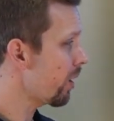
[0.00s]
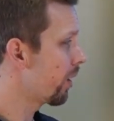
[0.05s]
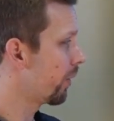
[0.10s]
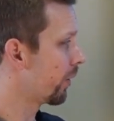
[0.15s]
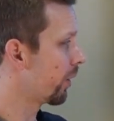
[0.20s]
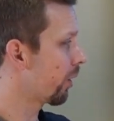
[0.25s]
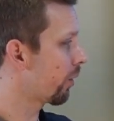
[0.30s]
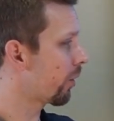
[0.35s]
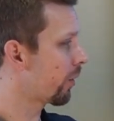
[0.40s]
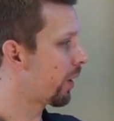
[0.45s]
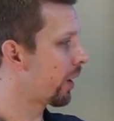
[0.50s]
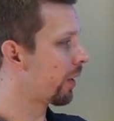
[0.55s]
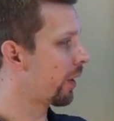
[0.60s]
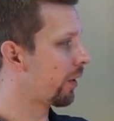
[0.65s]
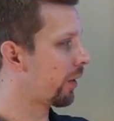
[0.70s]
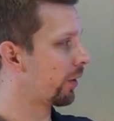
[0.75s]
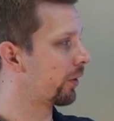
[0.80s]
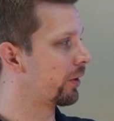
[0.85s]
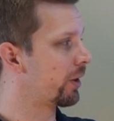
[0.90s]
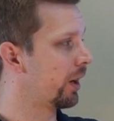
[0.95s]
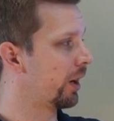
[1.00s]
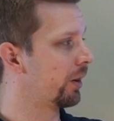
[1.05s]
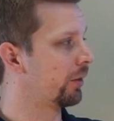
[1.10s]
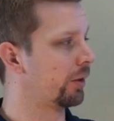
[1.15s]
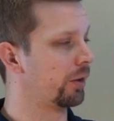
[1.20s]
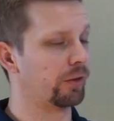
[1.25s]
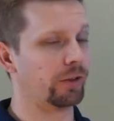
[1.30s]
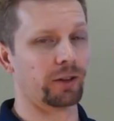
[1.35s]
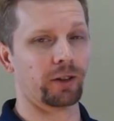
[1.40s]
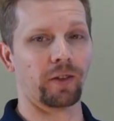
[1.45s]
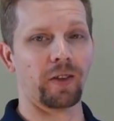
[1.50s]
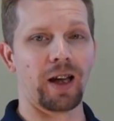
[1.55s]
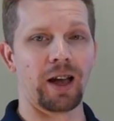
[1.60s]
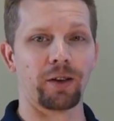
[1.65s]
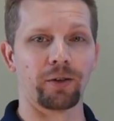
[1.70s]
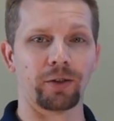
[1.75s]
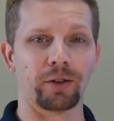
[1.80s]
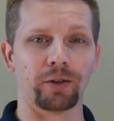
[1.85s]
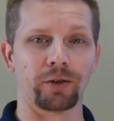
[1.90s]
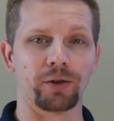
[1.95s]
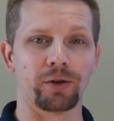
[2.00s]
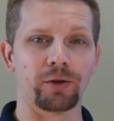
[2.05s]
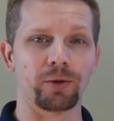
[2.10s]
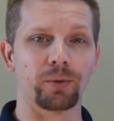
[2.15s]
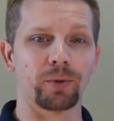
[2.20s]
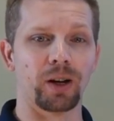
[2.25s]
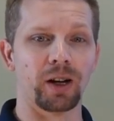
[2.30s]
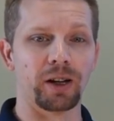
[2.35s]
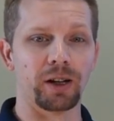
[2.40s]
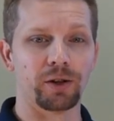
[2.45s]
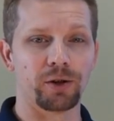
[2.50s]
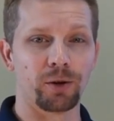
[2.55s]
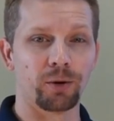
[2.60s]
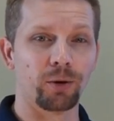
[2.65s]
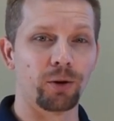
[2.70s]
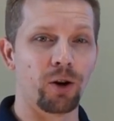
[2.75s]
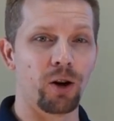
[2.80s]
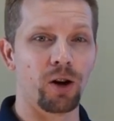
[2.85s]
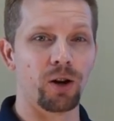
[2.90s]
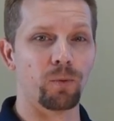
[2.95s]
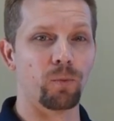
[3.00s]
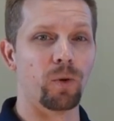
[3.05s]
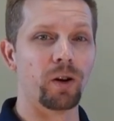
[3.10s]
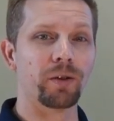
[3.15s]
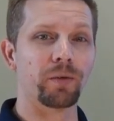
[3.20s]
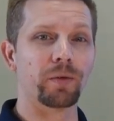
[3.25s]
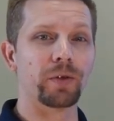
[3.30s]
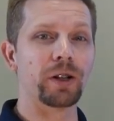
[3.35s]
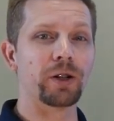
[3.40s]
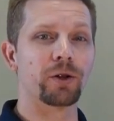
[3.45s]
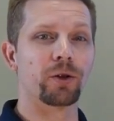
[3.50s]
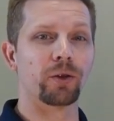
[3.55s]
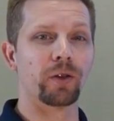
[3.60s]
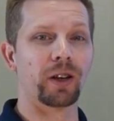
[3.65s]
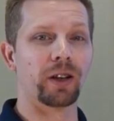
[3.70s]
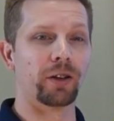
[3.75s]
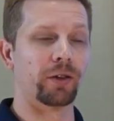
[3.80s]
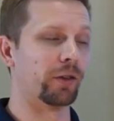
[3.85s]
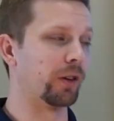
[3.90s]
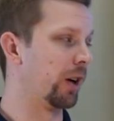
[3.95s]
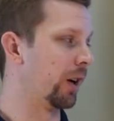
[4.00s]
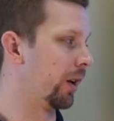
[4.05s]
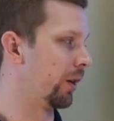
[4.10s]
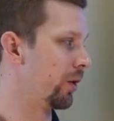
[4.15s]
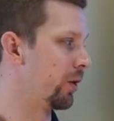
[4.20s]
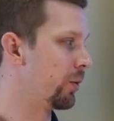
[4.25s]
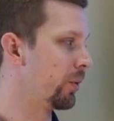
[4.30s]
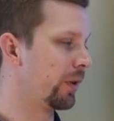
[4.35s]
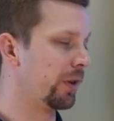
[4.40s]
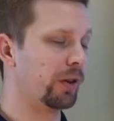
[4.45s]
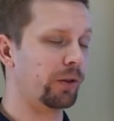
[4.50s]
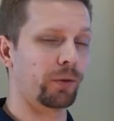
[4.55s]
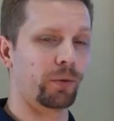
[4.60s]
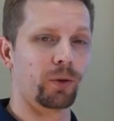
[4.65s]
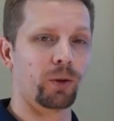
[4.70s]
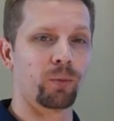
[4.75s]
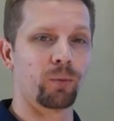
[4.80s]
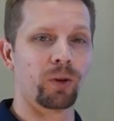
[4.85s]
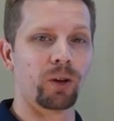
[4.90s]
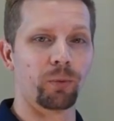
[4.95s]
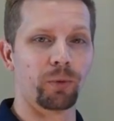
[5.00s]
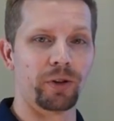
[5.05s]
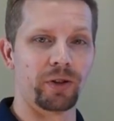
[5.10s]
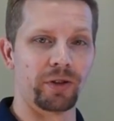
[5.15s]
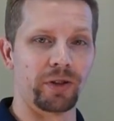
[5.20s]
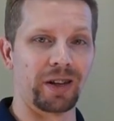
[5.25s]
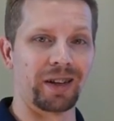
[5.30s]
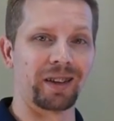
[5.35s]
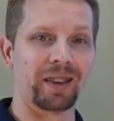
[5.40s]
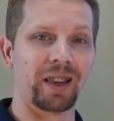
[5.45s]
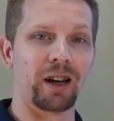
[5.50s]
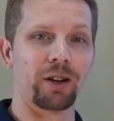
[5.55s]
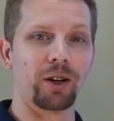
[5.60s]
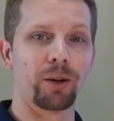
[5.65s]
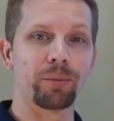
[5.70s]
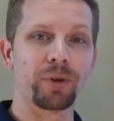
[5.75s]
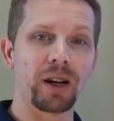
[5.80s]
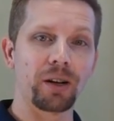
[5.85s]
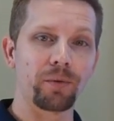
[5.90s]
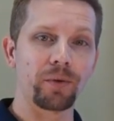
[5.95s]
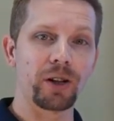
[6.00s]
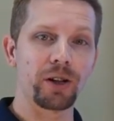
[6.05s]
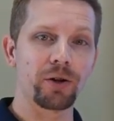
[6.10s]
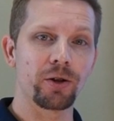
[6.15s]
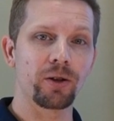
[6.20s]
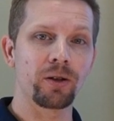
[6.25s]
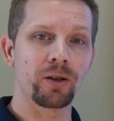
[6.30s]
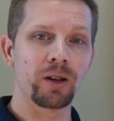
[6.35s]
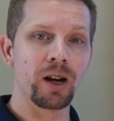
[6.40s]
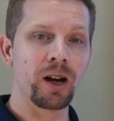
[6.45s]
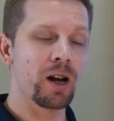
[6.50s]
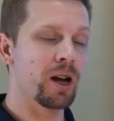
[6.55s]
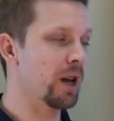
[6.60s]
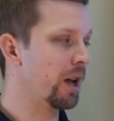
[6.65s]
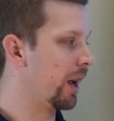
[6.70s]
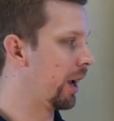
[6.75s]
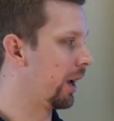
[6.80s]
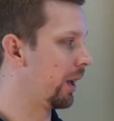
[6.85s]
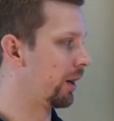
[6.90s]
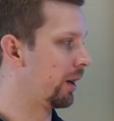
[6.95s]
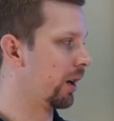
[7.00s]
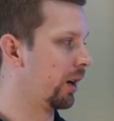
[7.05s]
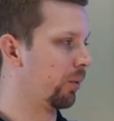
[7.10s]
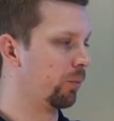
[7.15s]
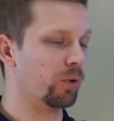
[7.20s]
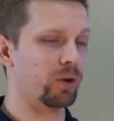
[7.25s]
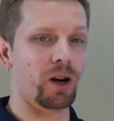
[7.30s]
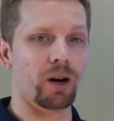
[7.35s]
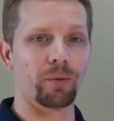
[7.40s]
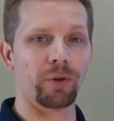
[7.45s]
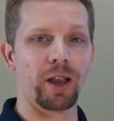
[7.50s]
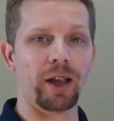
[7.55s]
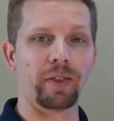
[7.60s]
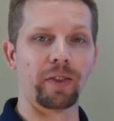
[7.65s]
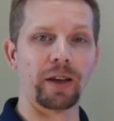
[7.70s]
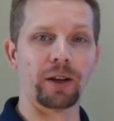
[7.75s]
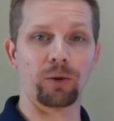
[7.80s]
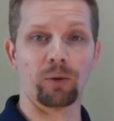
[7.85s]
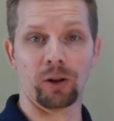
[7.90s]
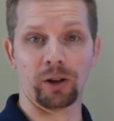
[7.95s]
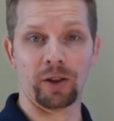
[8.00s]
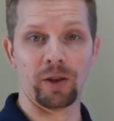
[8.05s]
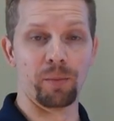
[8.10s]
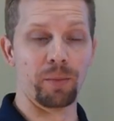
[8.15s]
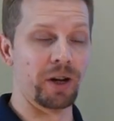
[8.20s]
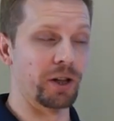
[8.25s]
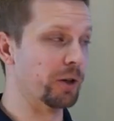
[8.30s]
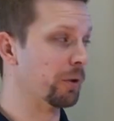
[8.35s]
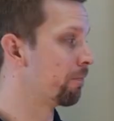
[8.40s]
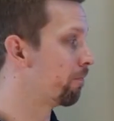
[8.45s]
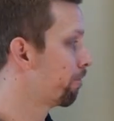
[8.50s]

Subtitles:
The other thing that this does is it allows us to turn on one feature that is new in this firmware, which is a cloud update feature, and we'll cover that later on in the menu.